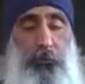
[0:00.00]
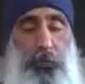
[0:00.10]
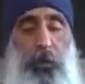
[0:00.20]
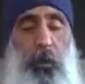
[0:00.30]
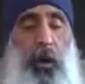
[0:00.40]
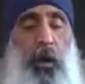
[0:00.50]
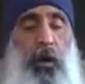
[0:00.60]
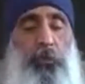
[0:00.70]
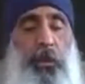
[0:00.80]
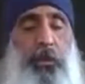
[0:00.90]
your
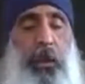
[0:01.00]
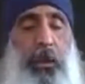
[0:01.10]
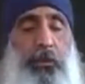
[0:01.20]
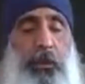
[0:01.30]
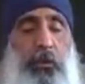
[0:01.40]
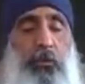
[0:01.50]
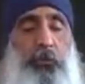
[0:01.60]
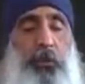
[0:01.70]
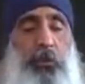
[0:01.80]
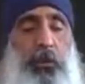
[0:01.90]
arms and hands are
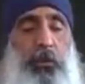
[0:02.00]
comfortable,